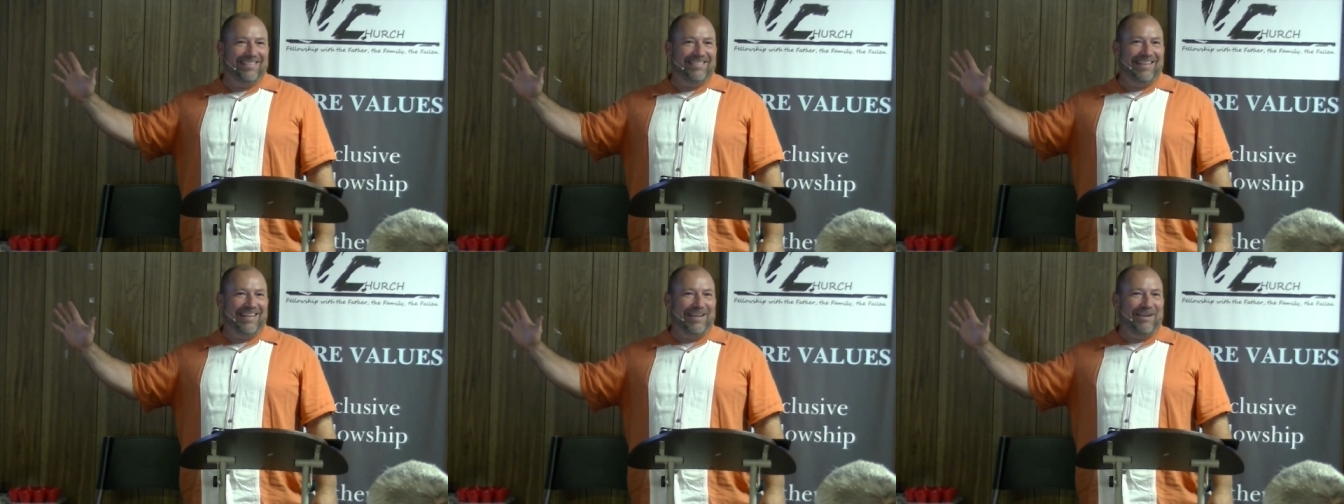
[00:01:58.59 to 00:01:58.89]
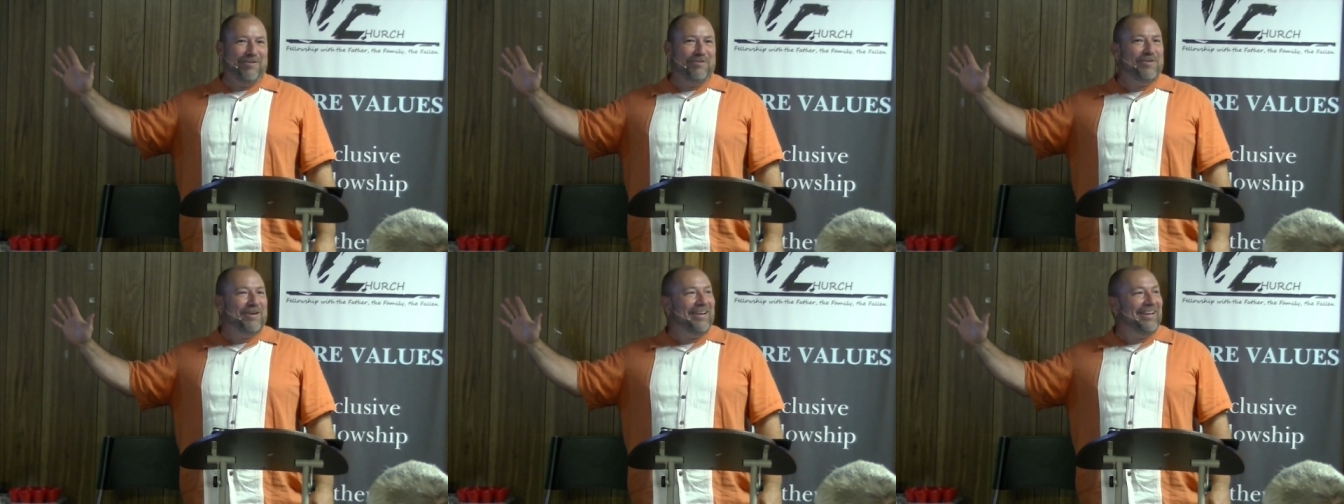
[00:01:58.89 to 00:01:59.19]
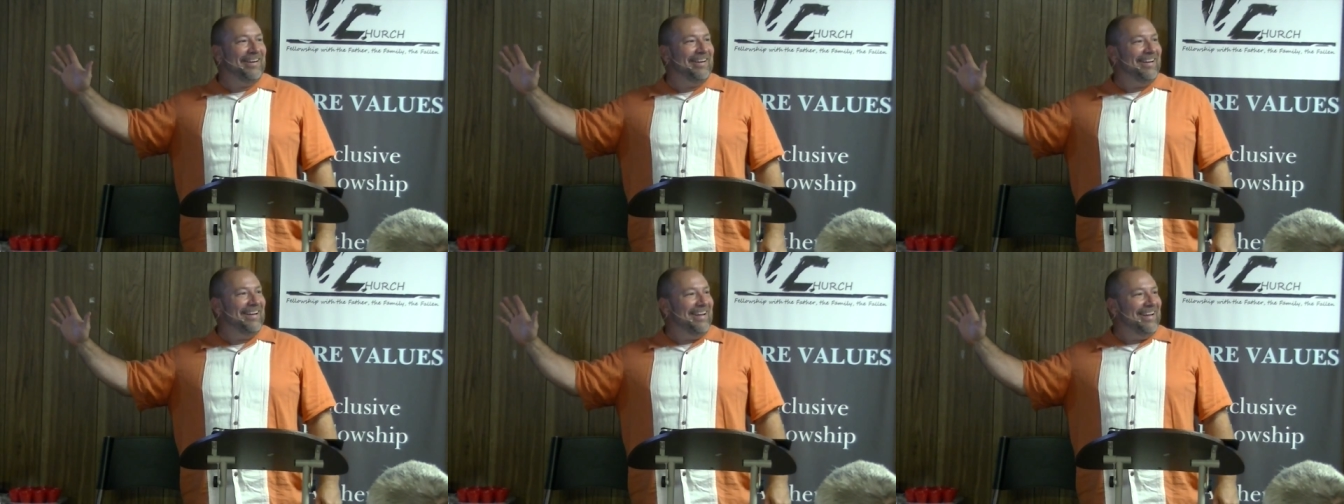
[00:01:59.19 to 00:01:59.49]
See who
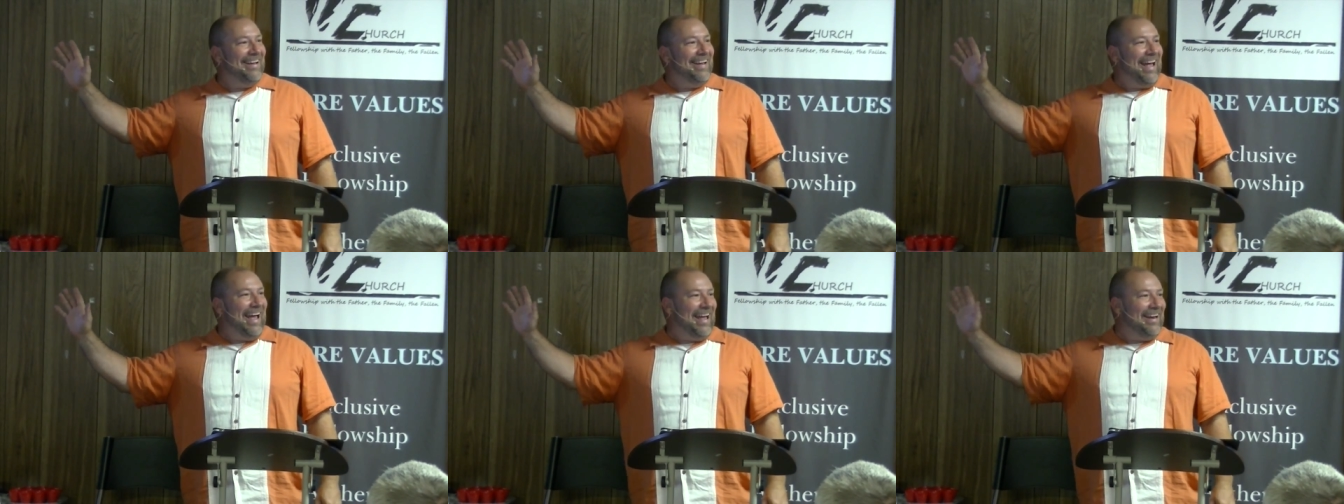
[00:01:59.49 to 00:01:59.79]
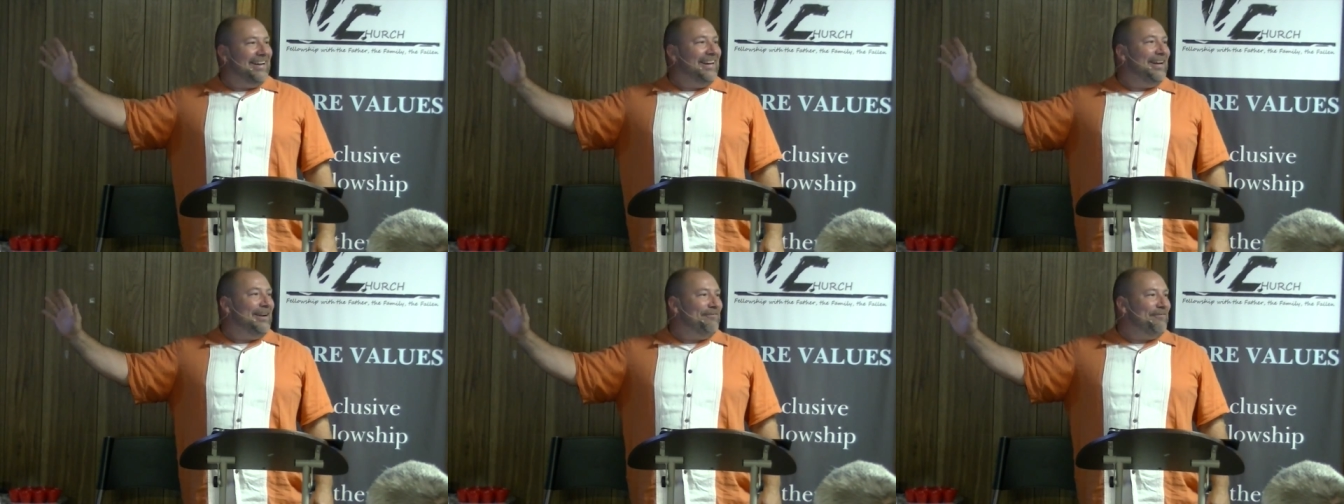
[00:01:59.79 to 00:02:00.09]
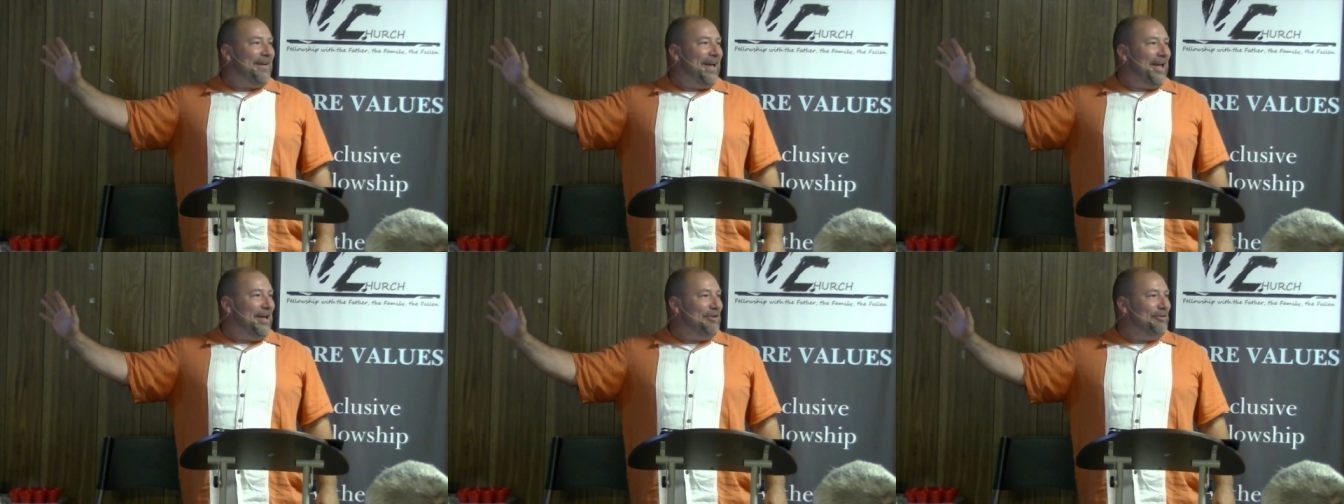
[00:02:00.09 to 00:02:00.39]
can
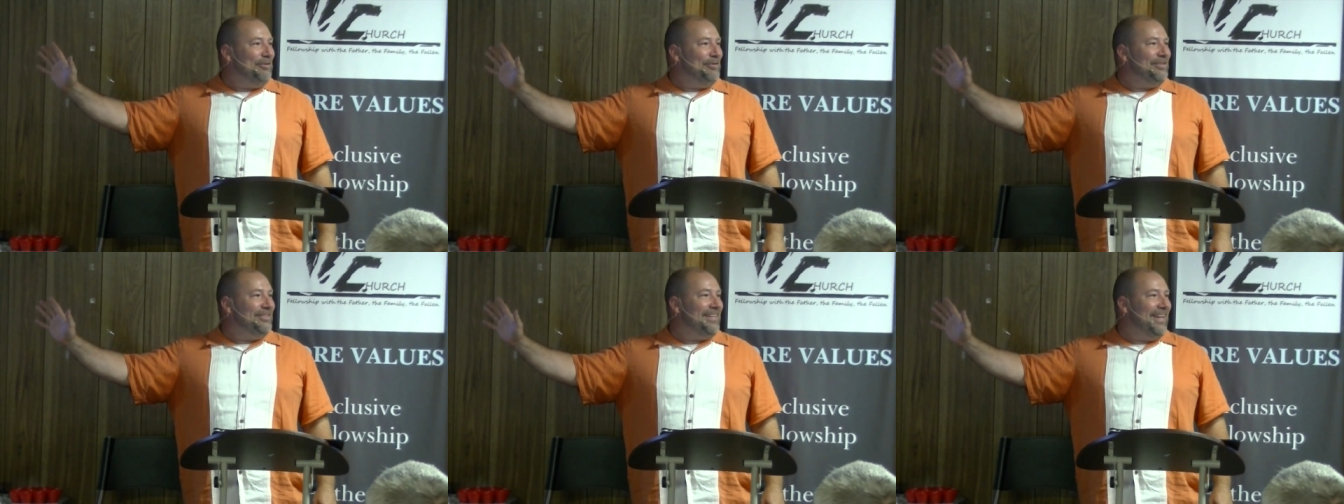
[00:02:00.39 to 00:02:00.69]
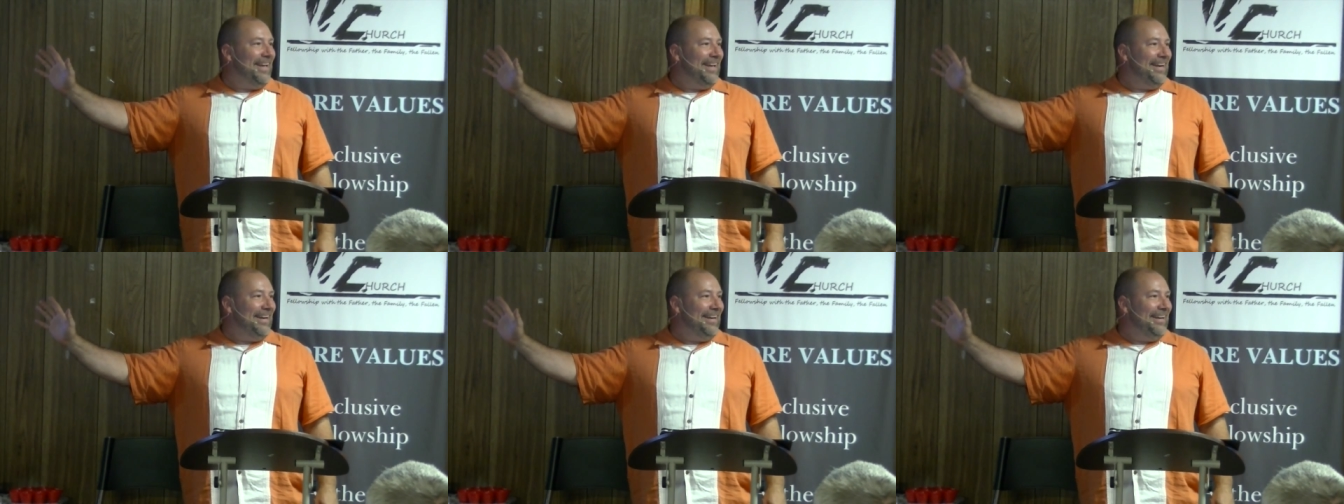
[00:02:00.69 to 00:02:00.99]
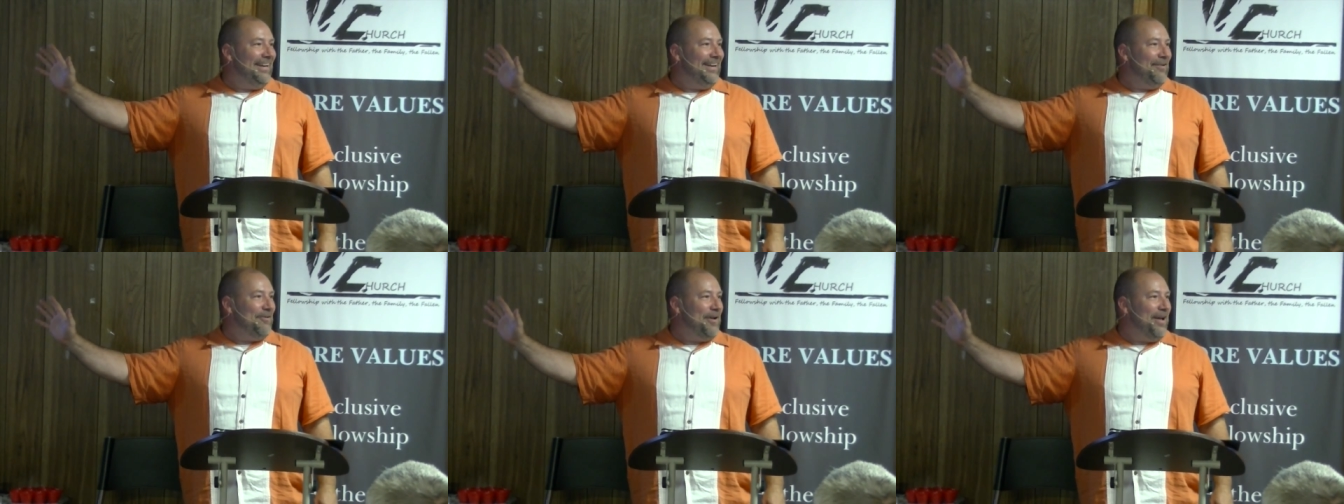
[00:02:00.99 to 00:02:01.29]
identify who said it,
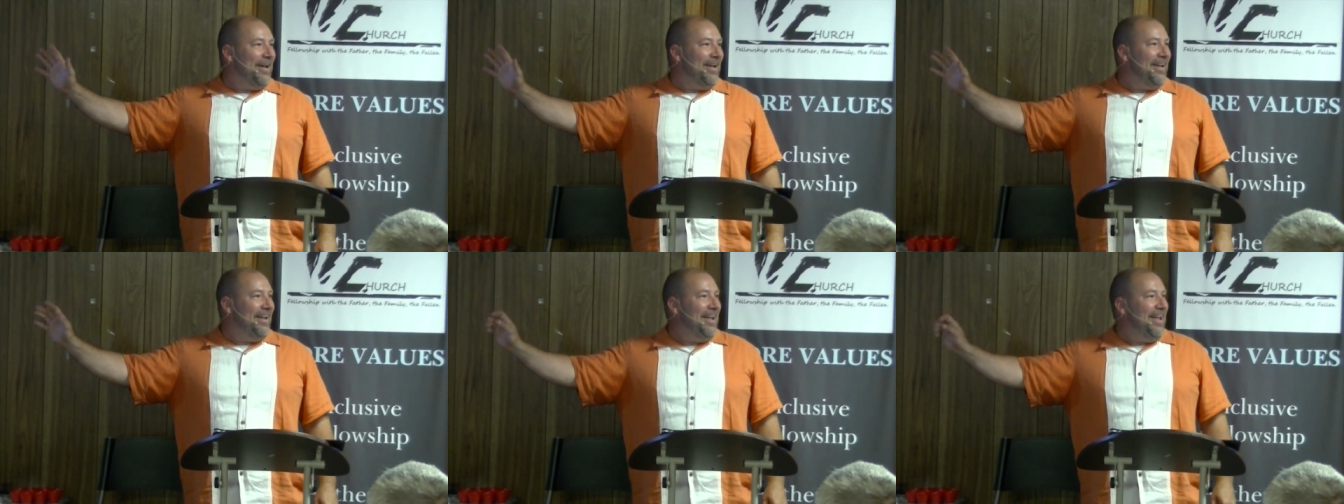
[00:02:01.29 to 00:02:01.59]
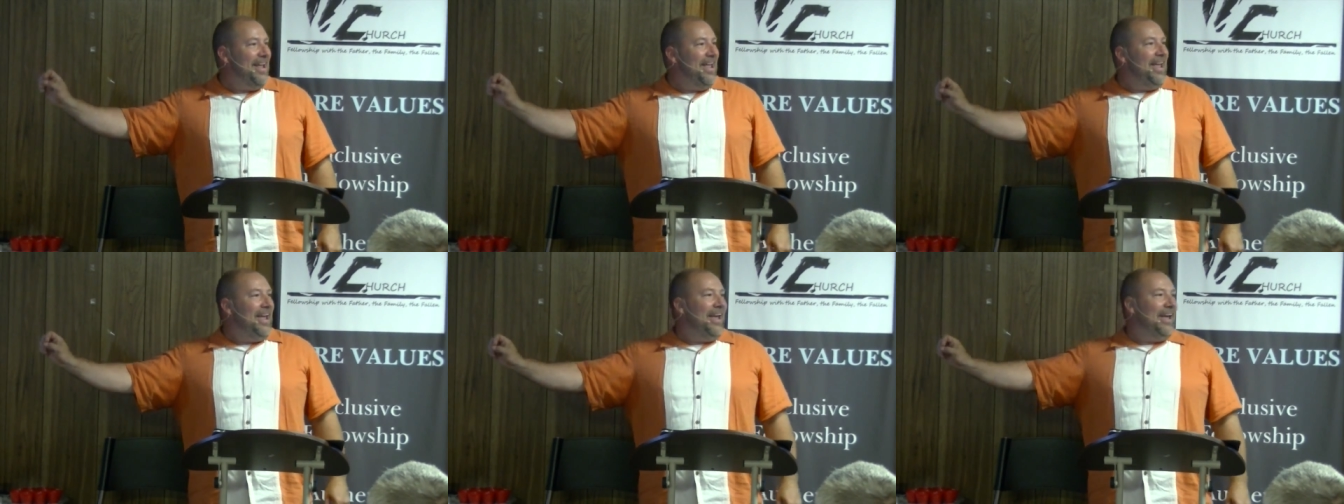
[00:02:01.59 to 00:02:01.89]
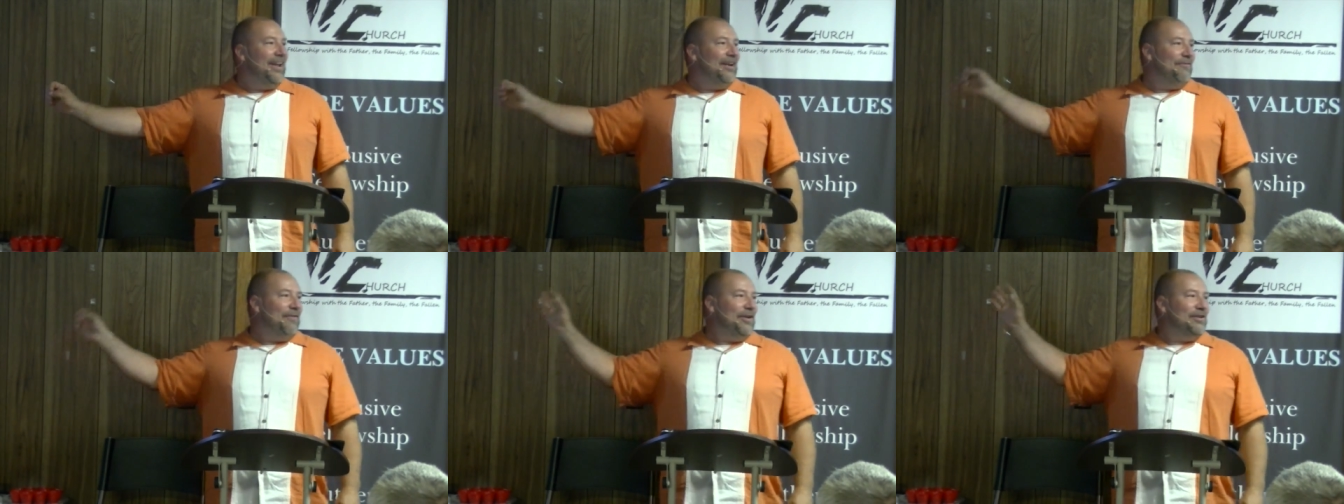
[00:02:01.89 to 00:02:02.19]
okay?
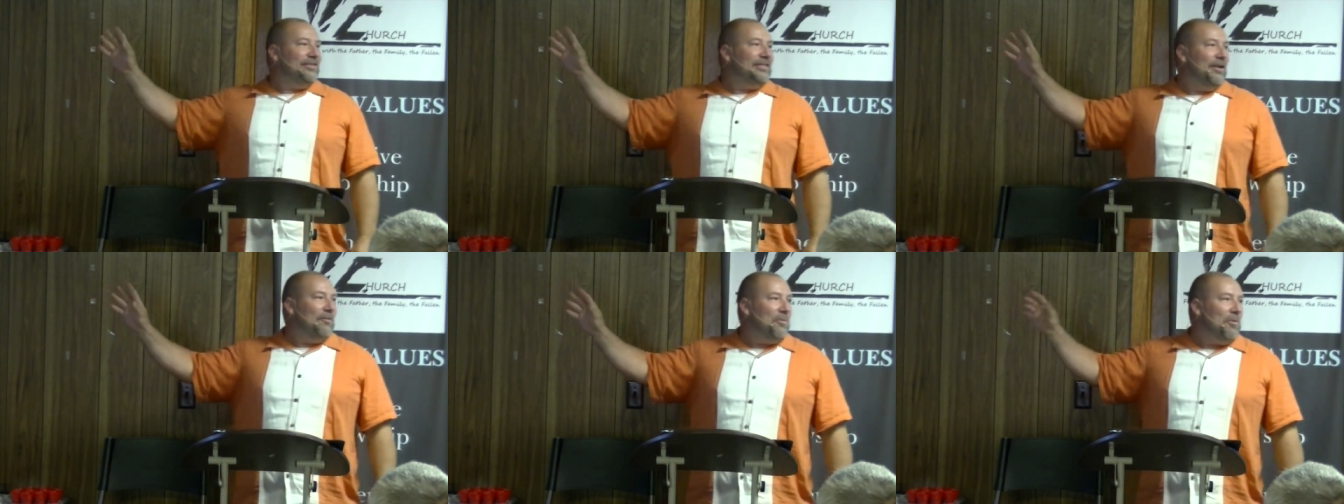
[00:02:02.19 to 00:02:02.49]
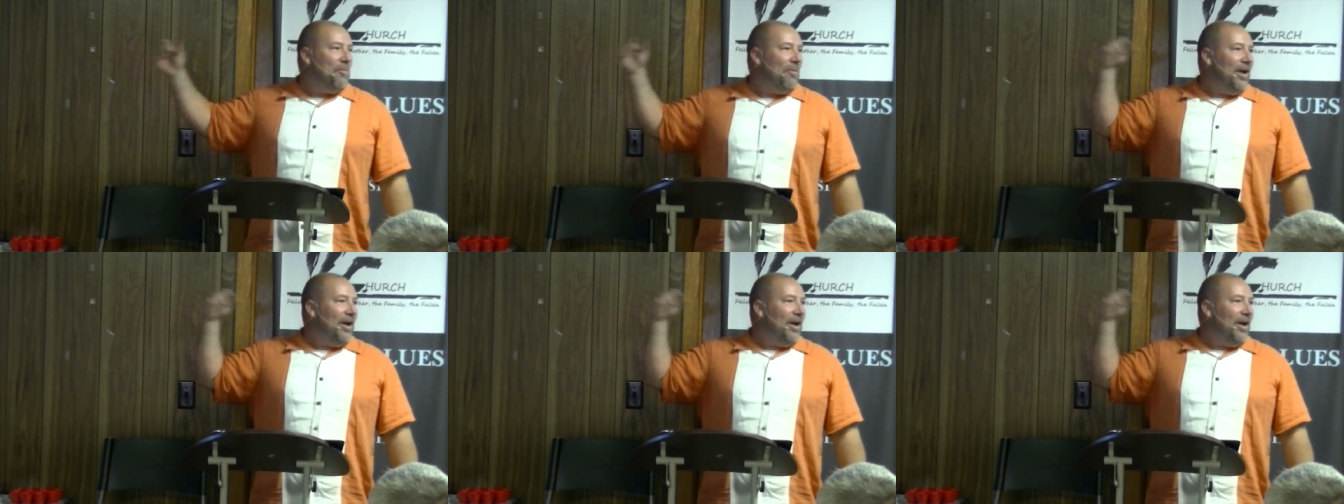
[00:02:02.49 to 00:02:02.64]
And the first thing we